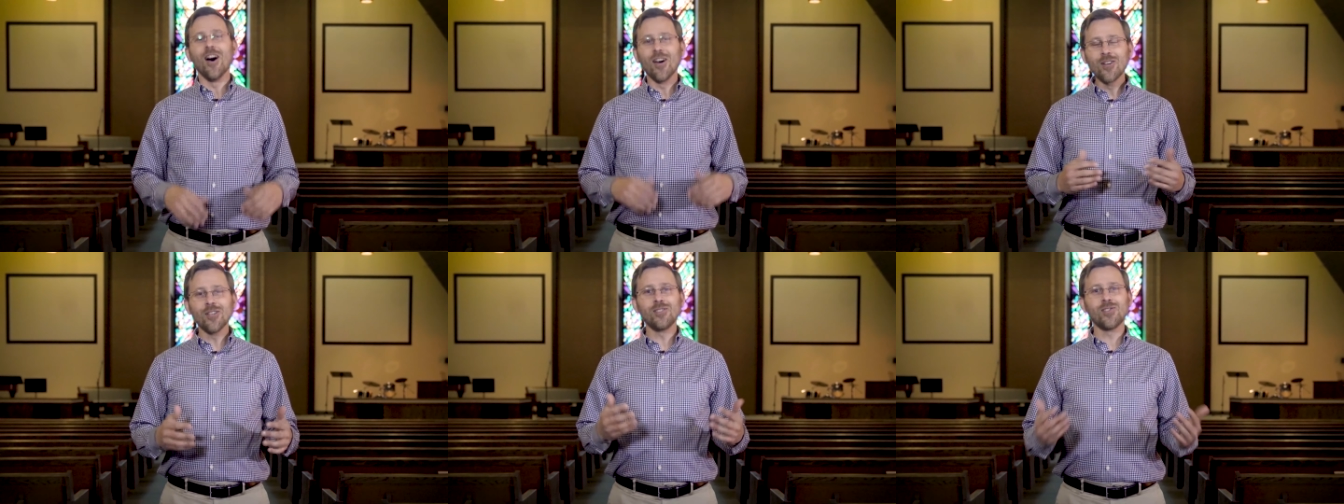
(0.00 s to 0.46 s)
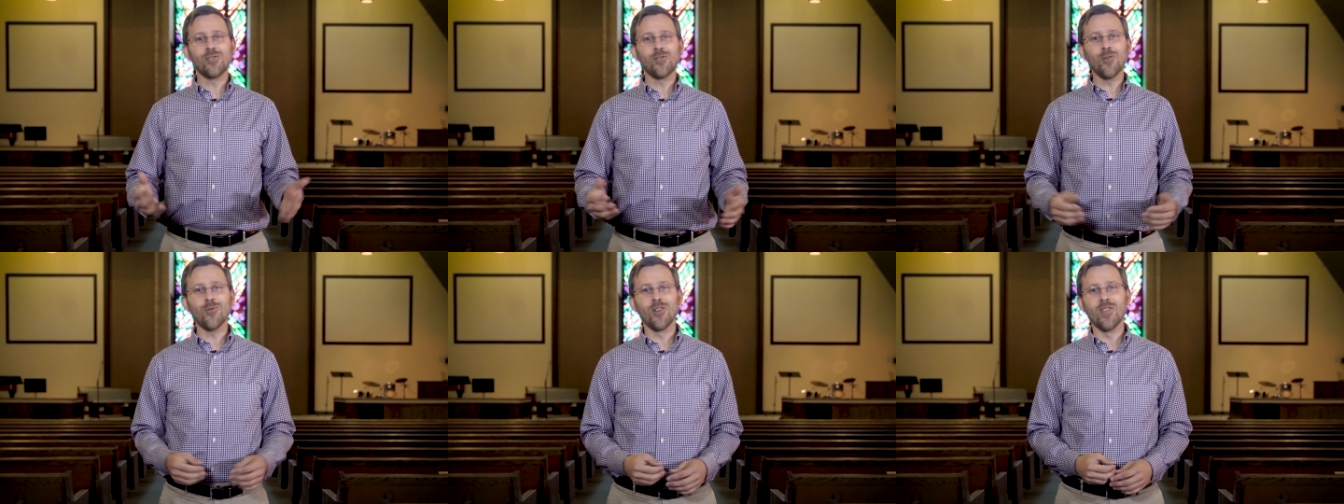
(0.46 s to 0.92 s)
A good
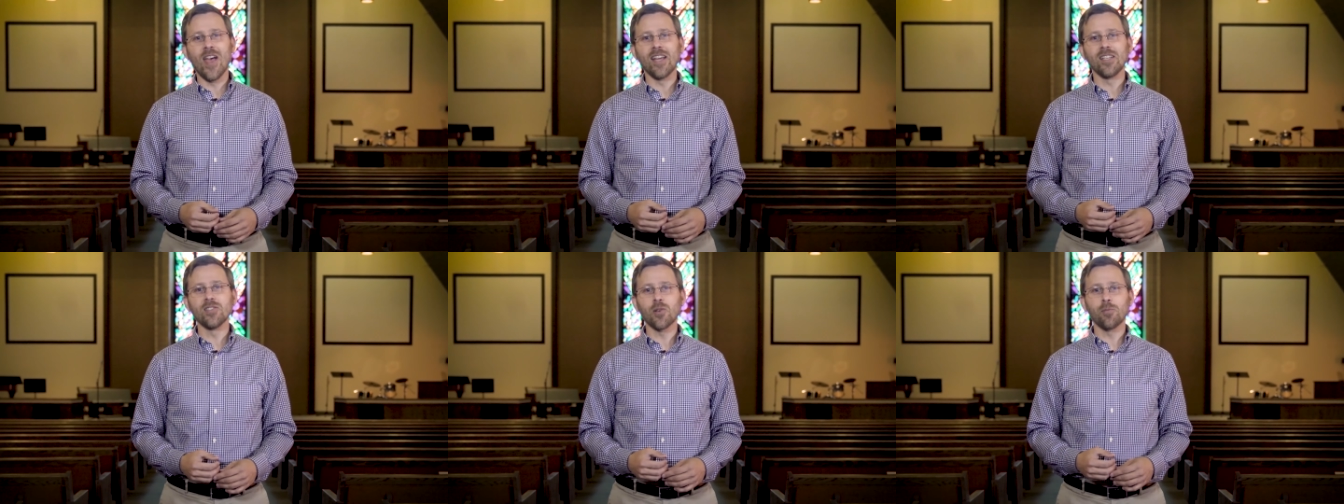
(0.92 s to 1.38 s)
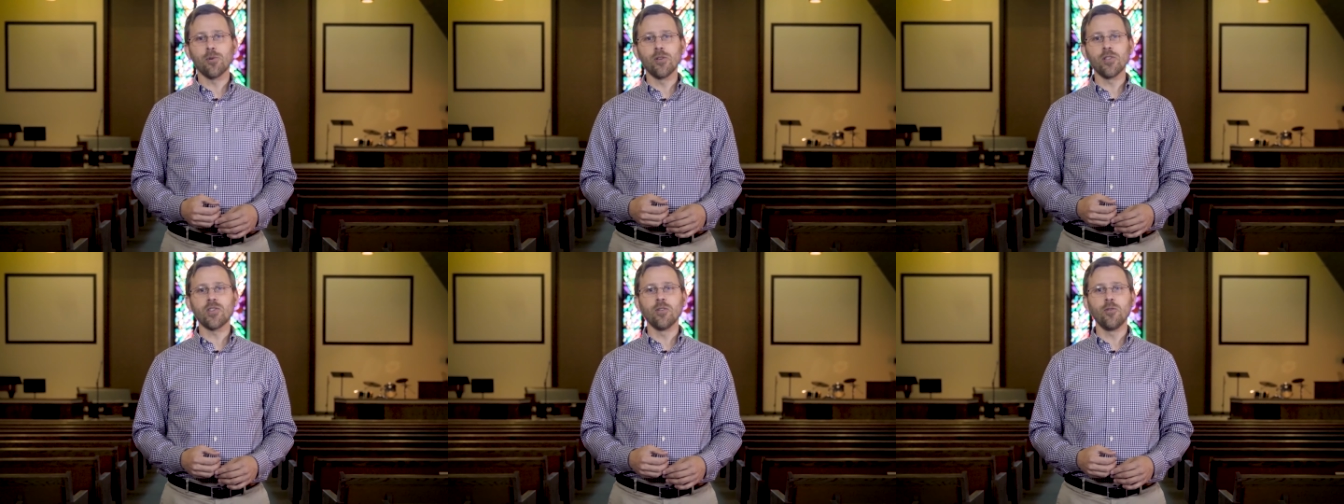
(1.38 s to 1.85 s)
steward, then, is a
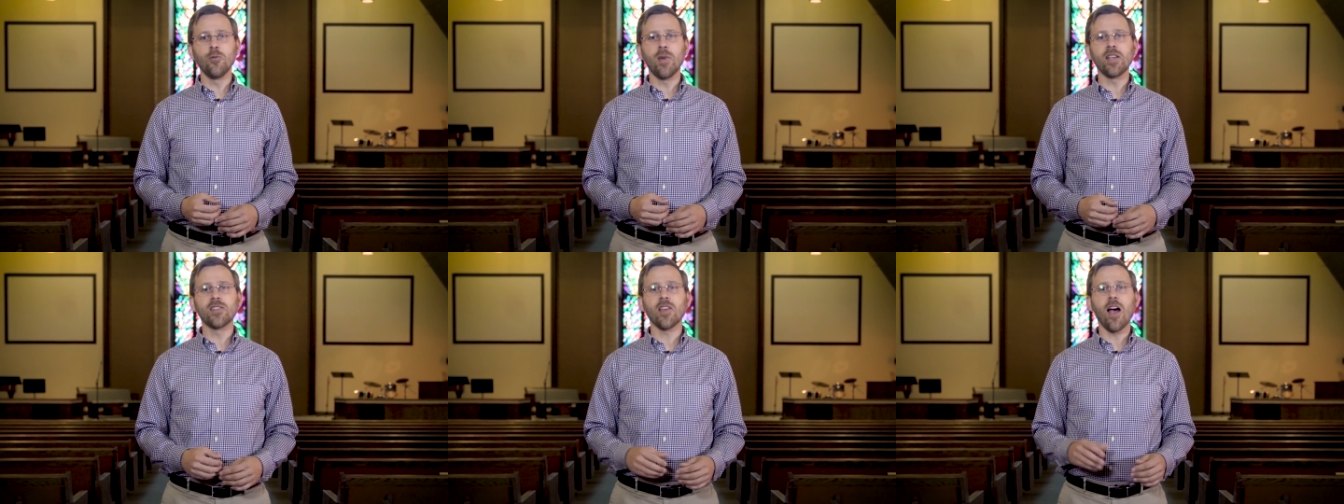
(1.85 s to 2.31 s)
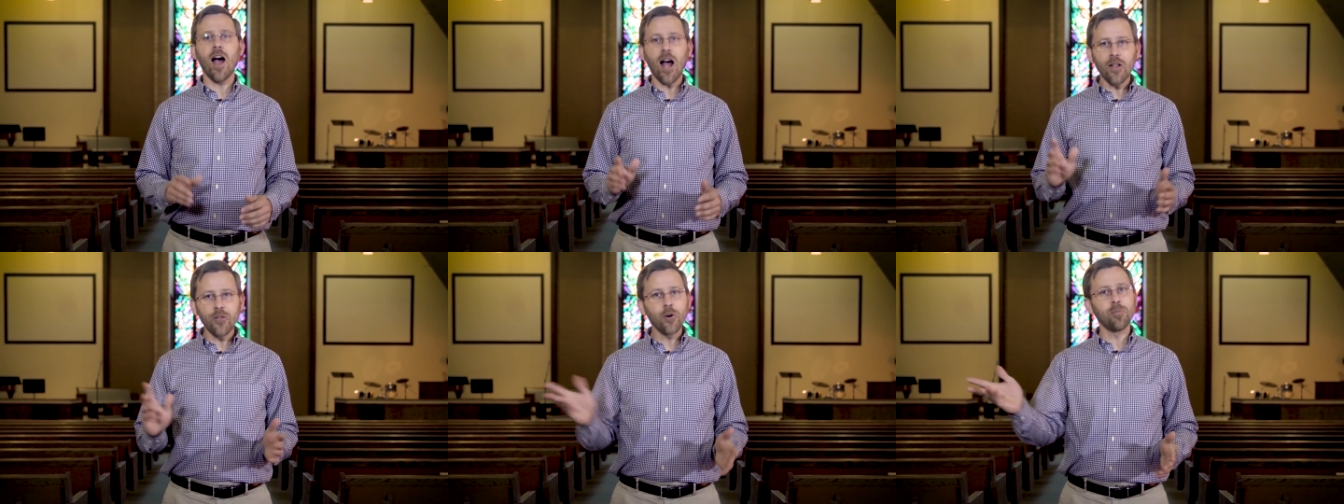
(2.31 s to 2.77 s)
person who makes
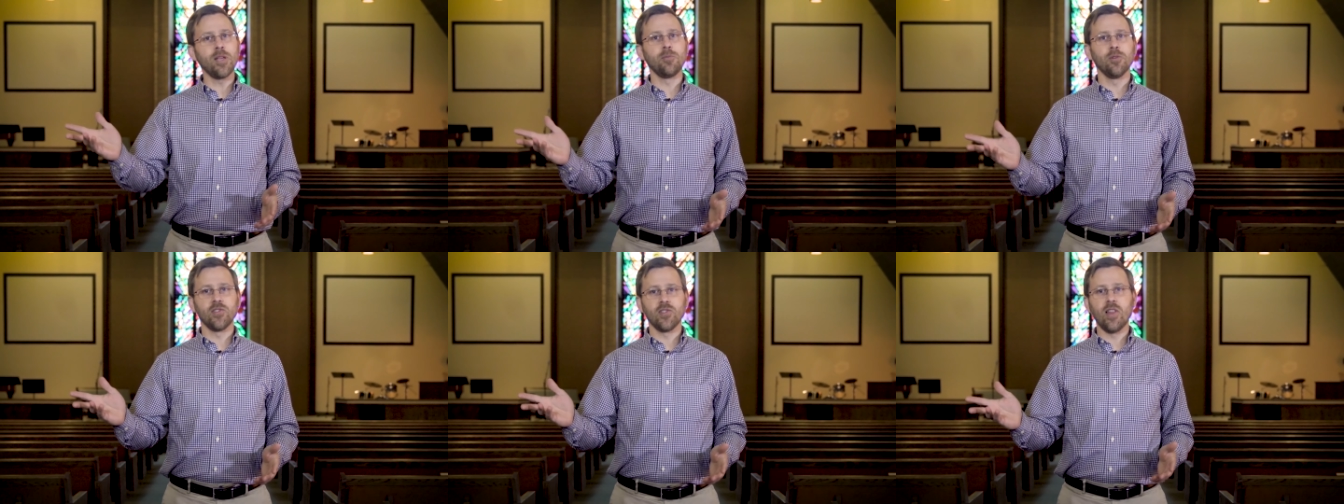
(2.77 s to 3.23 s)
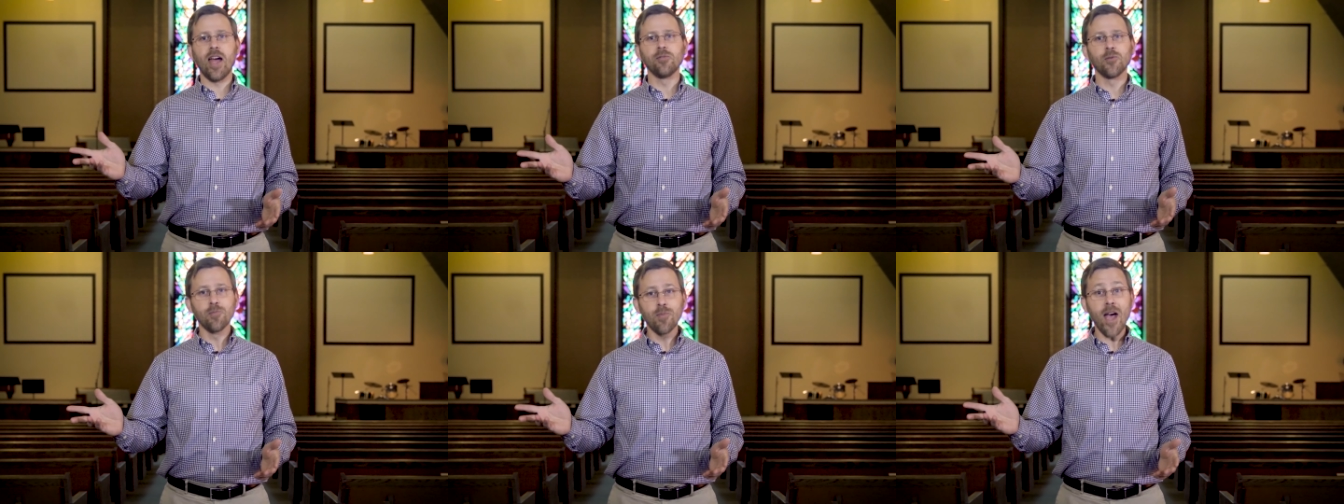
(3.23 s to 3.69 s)
other people's
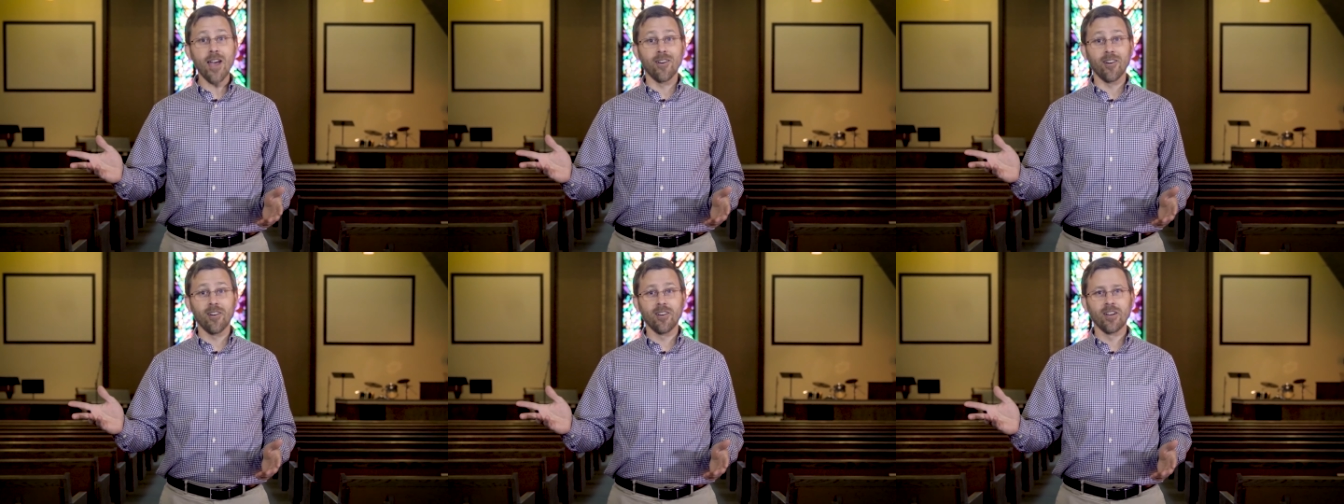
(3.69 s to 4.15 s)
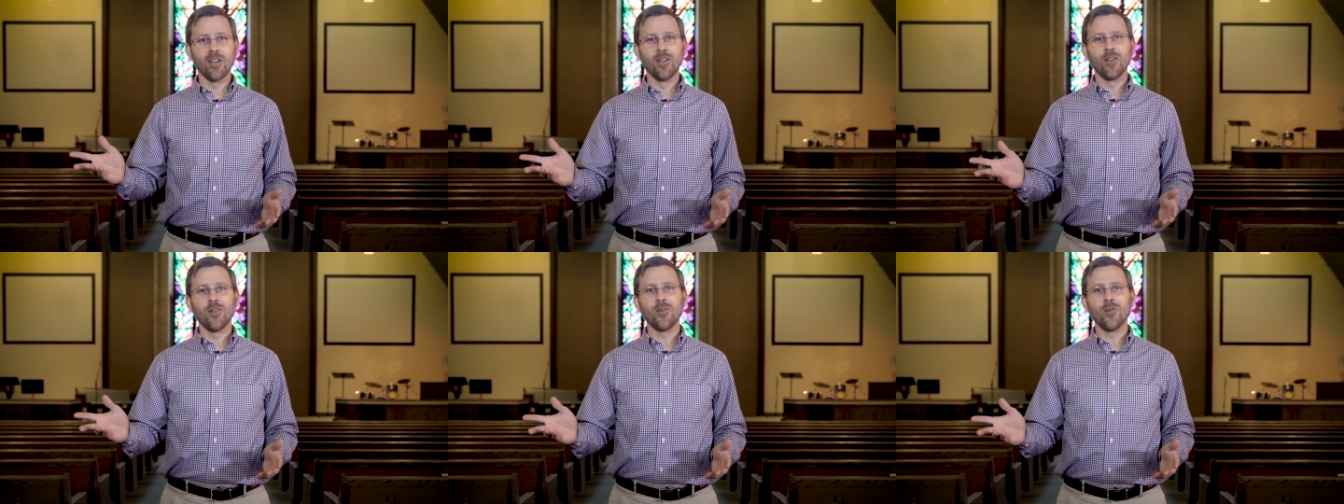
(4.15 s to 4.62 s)
lives better
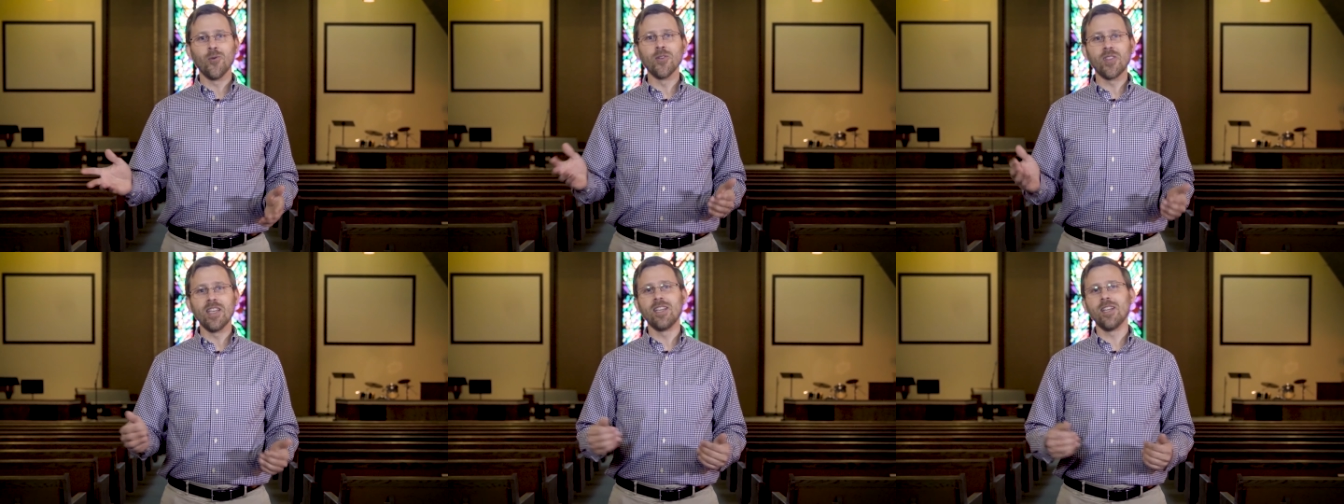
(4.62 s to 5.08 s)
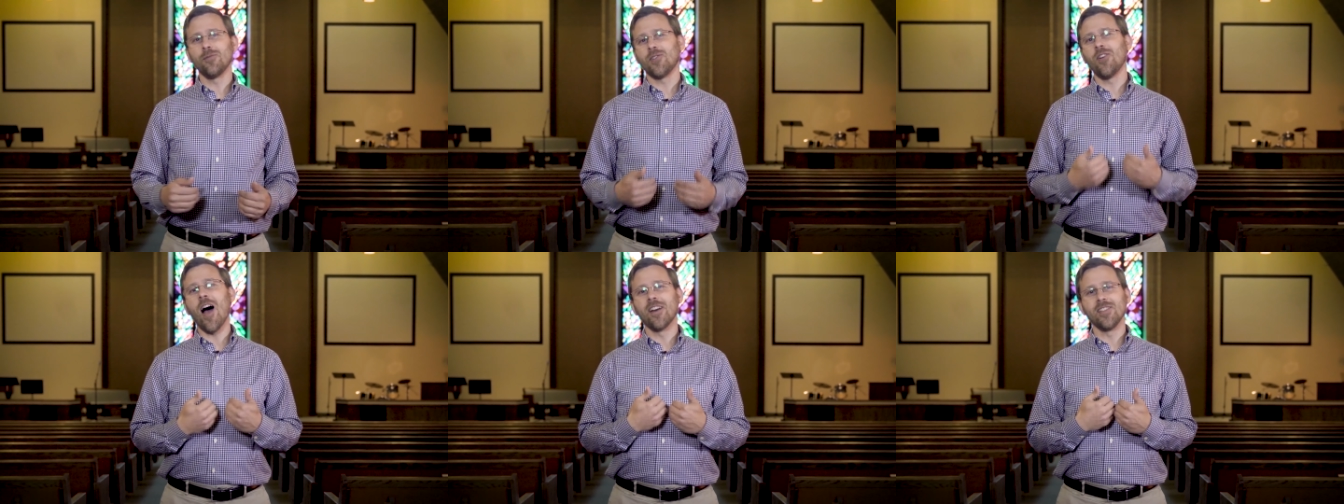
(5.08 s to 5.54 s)
with the
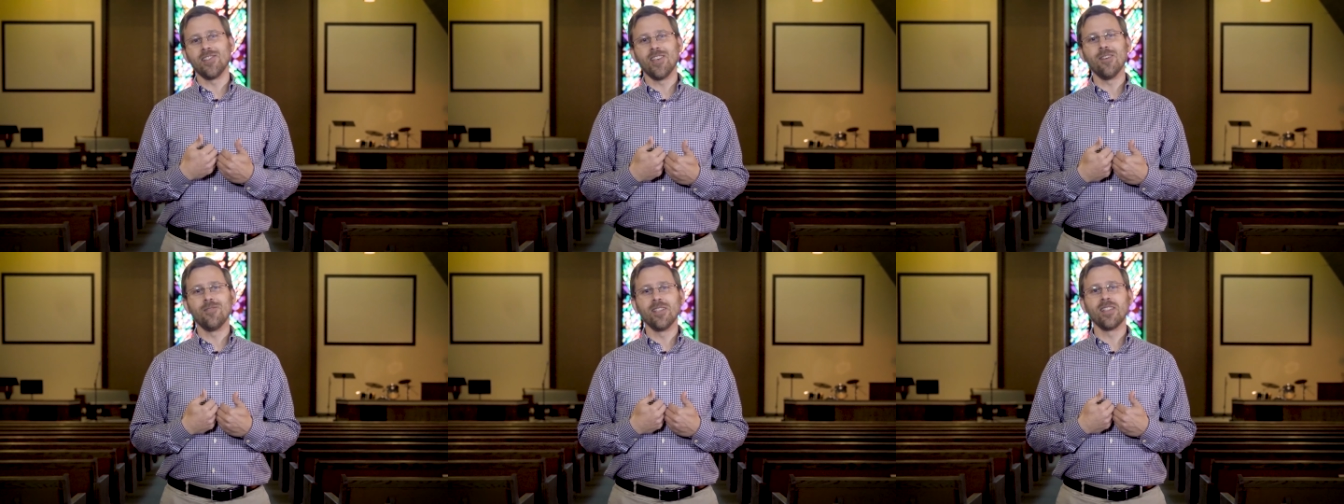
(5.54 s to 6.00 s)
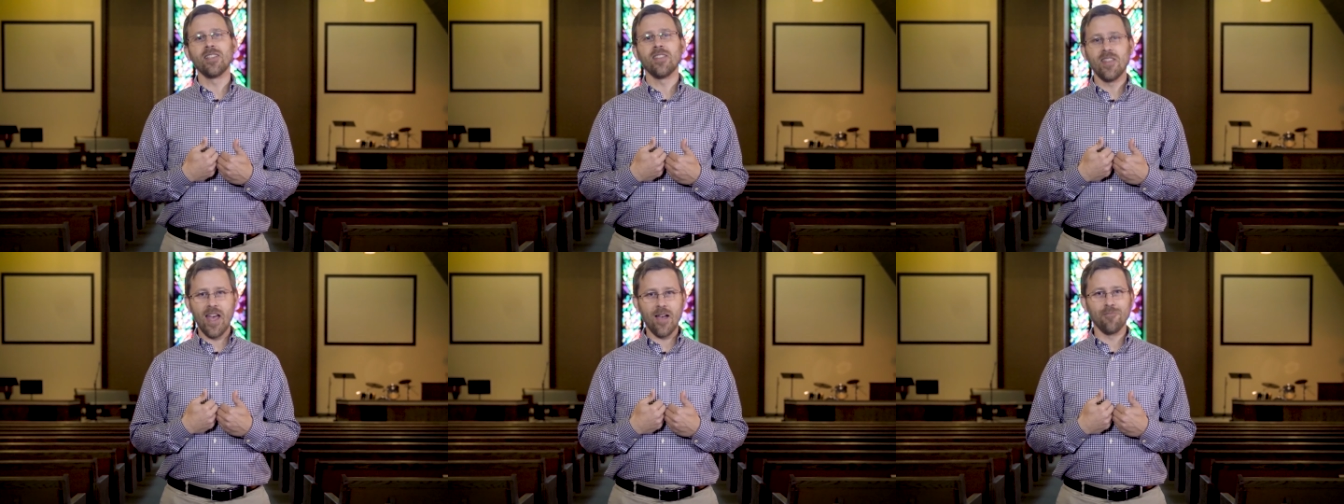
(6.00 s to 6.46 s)
gifts God has given
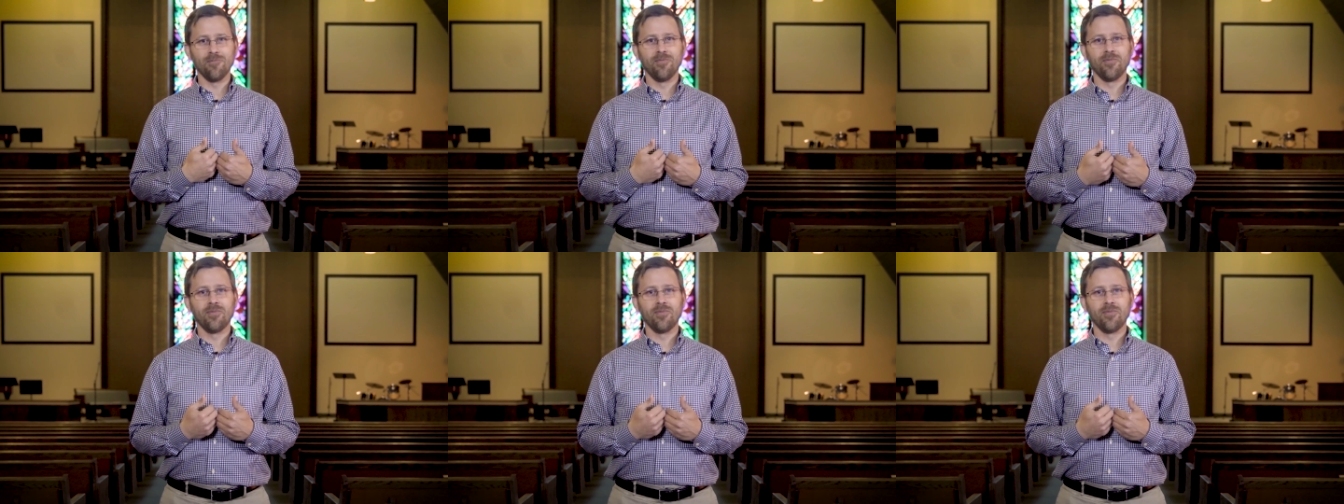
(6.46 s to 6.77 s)
them.